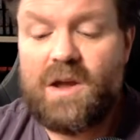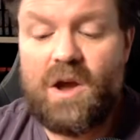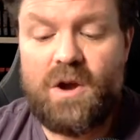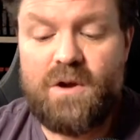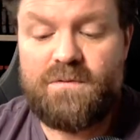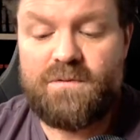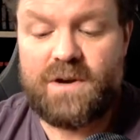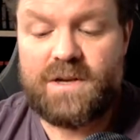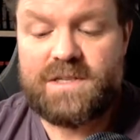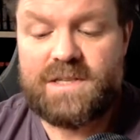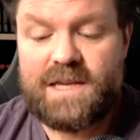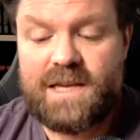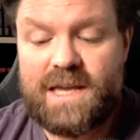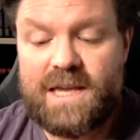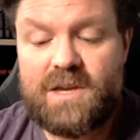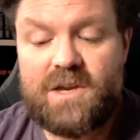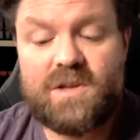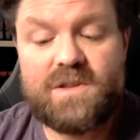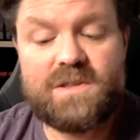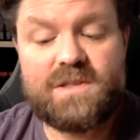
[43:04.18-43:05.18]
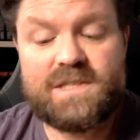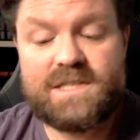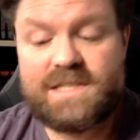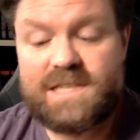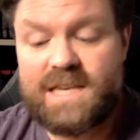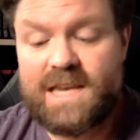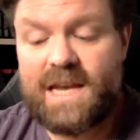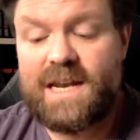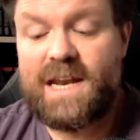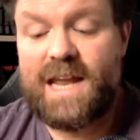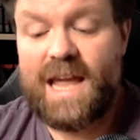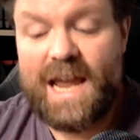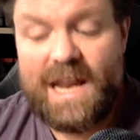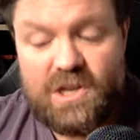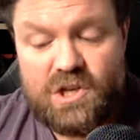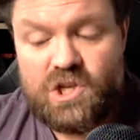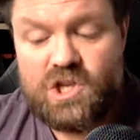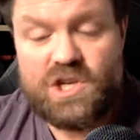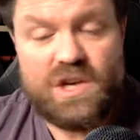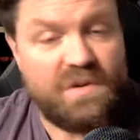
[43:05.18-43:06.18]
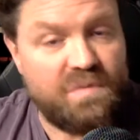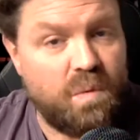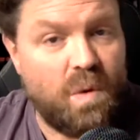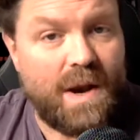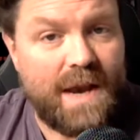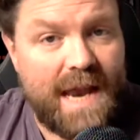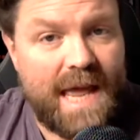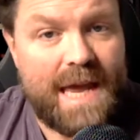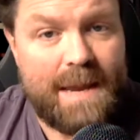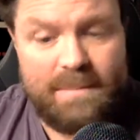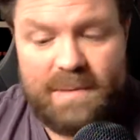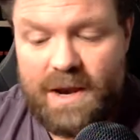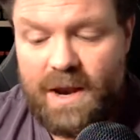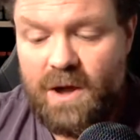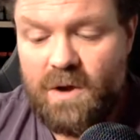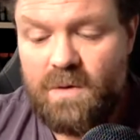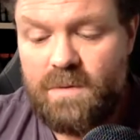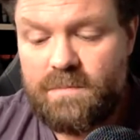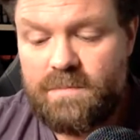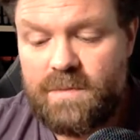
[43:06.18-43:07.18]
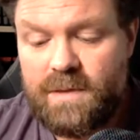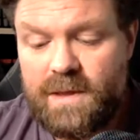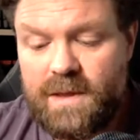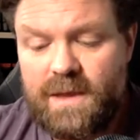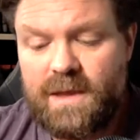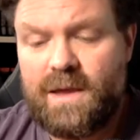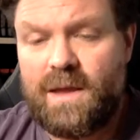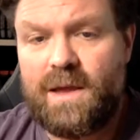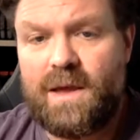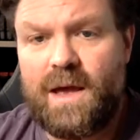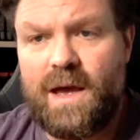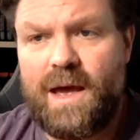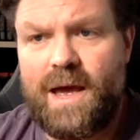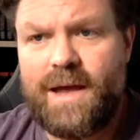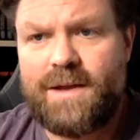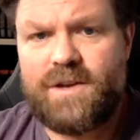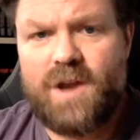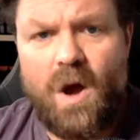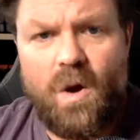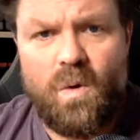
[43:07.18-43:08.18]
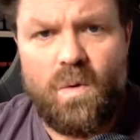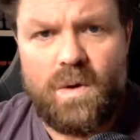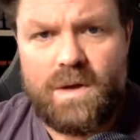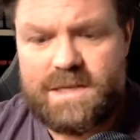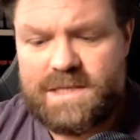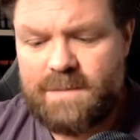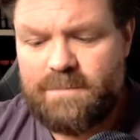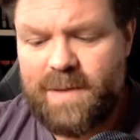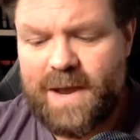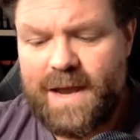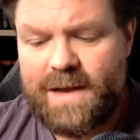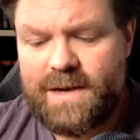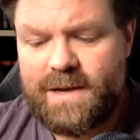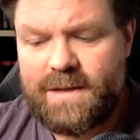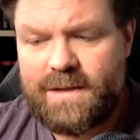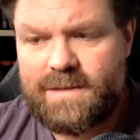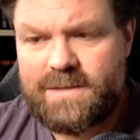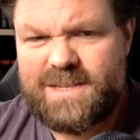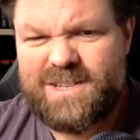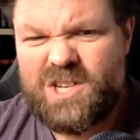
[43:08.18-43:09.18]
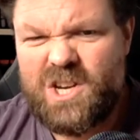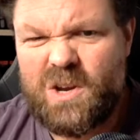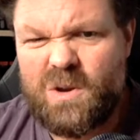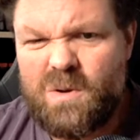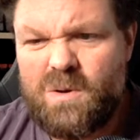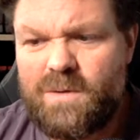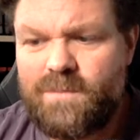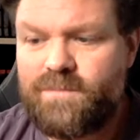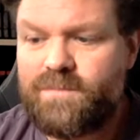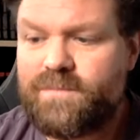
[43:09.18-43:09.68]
over it, he couldn't see an inch of what lay below. No," said Pan. "Did you?"